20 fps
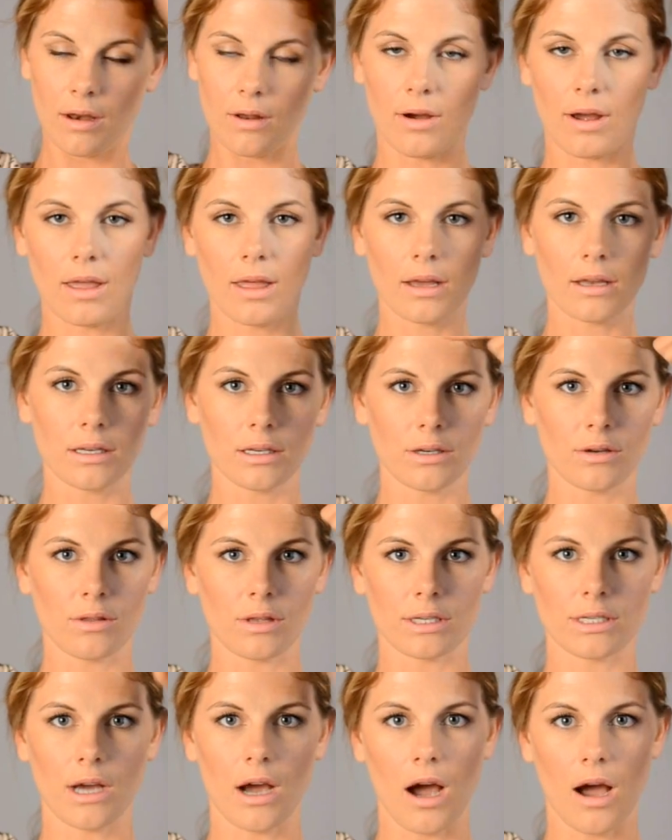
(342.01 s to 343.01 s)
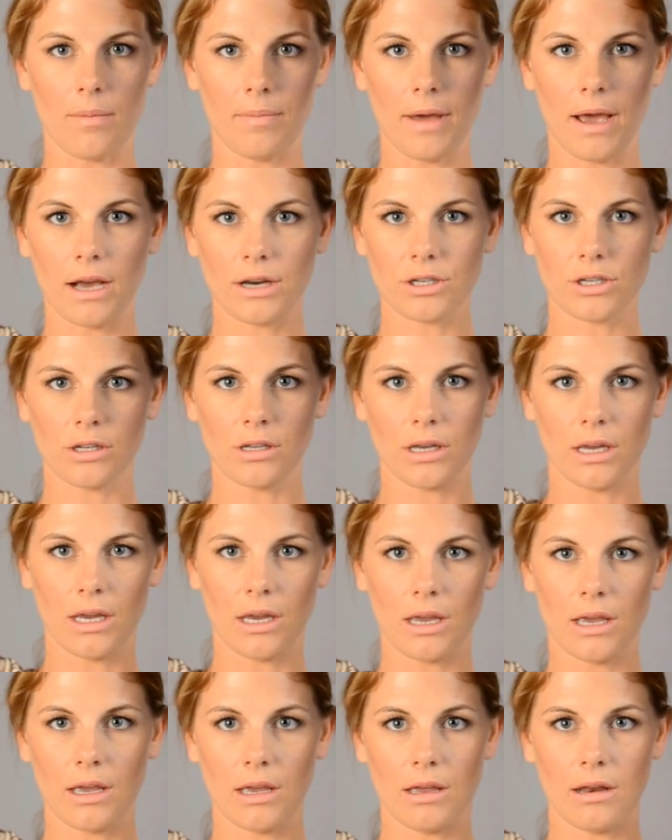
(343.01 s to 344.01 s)
Now, I like to do the top
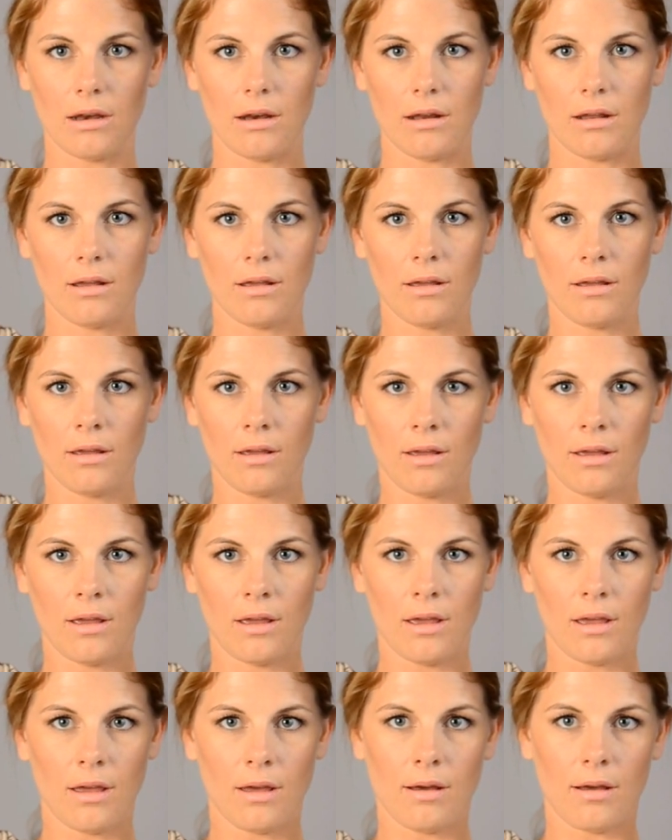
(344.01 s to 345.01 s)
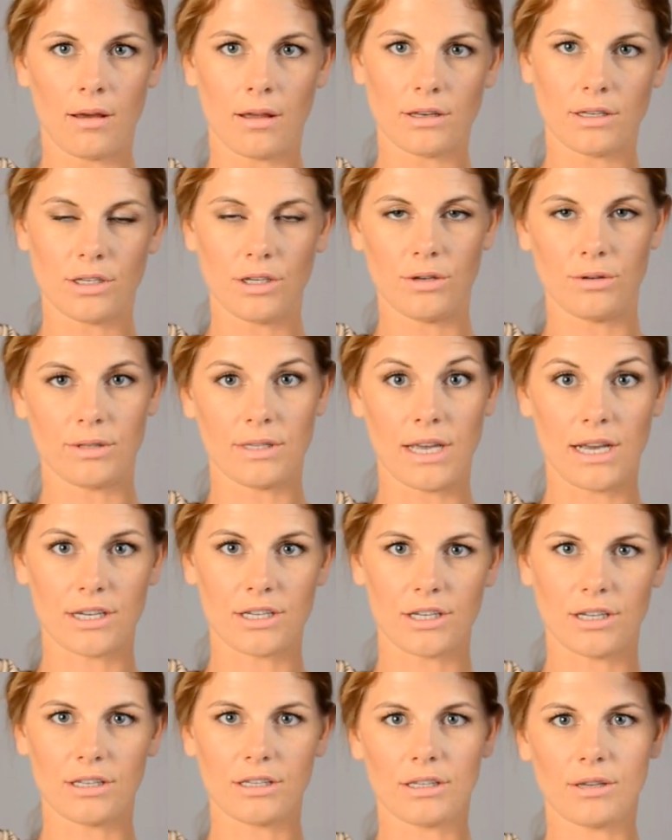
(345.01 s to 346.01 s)
actually in 2
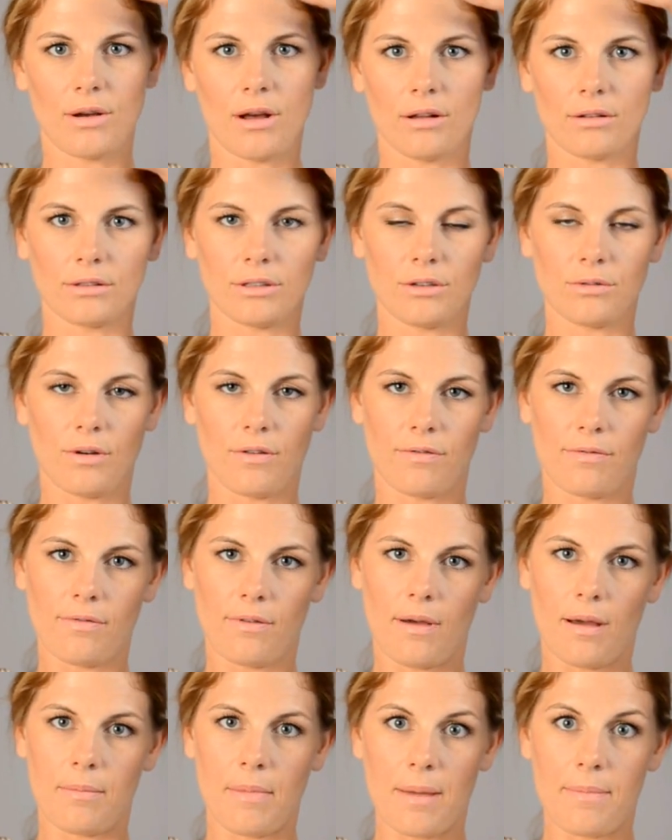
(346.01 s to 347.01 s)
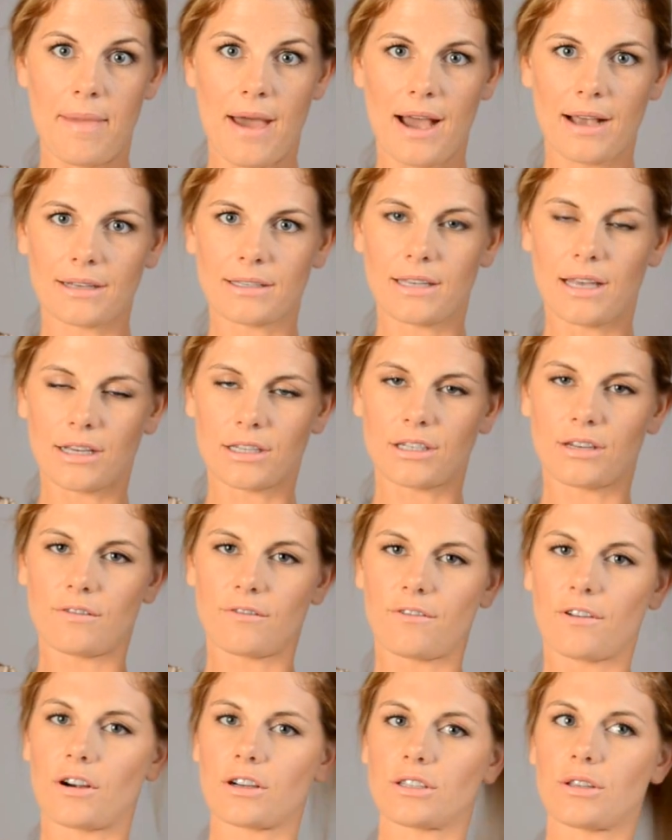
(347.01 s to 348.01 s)
sections. So I'll do my back section
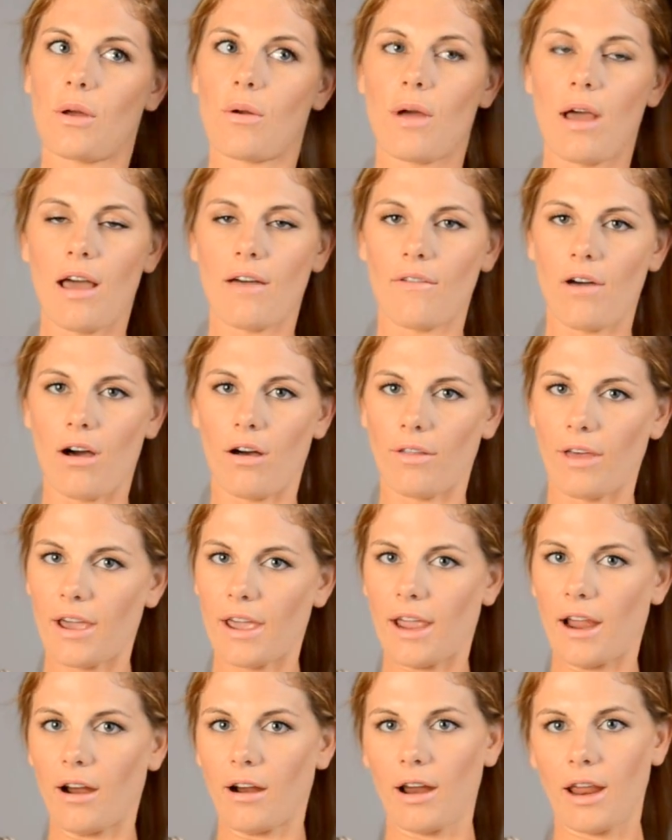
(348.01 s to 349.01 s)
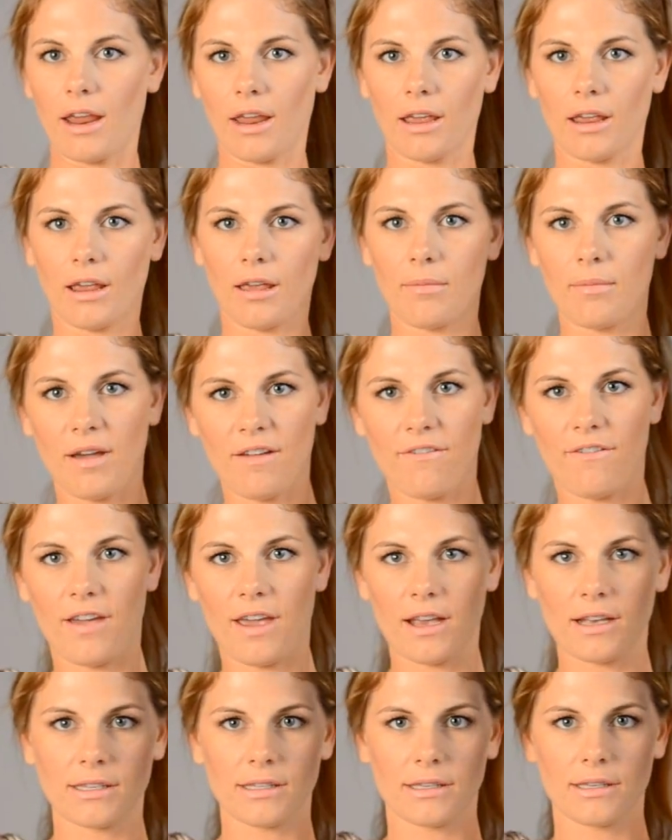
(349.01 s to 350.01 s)
first so I don't have all that hair hanging in my
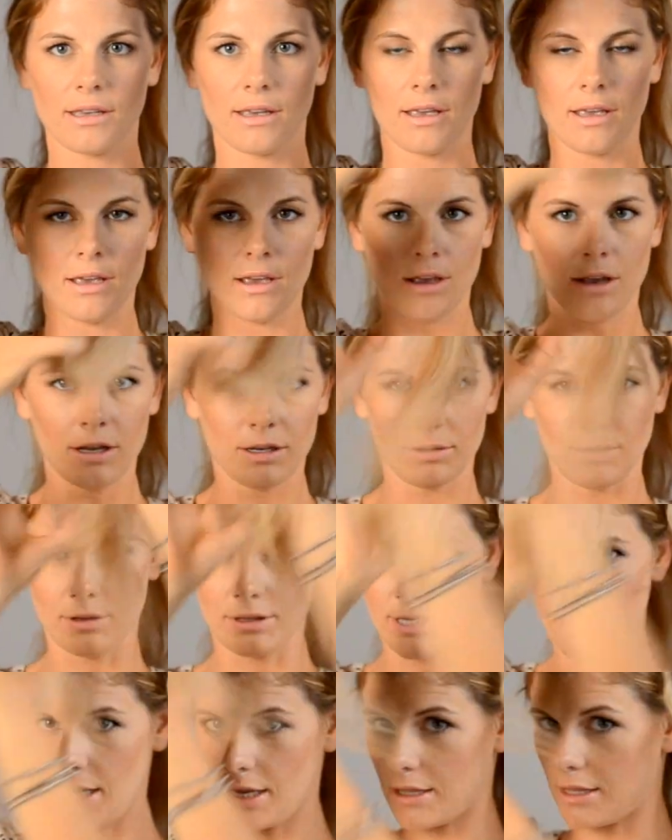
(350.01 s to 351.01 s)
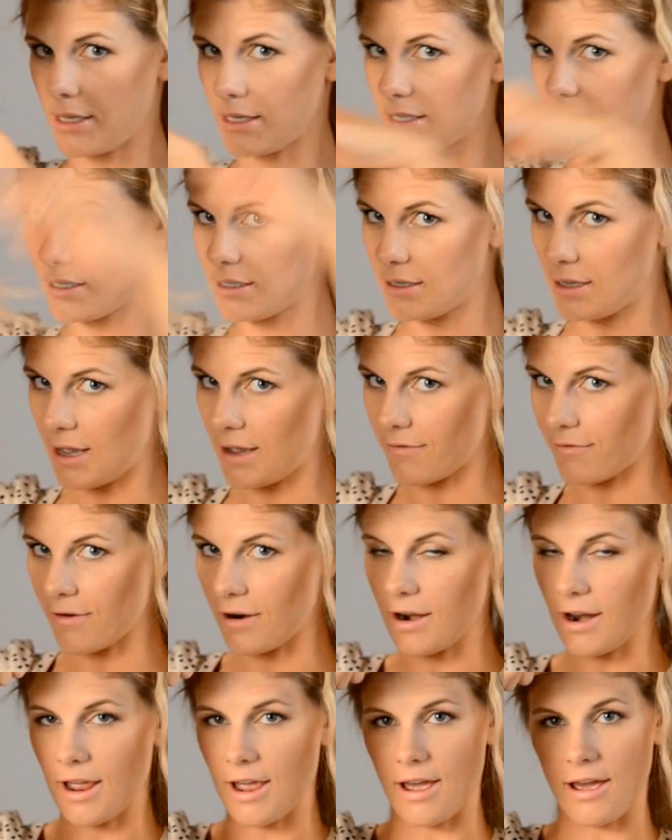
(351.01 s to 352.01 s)
face. So I'll take this
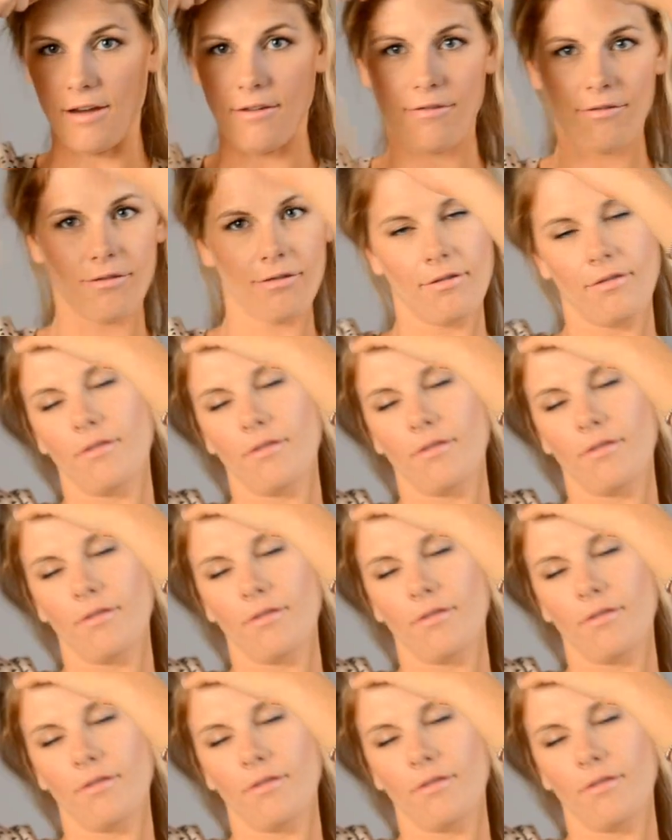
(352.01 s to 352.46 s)
front half,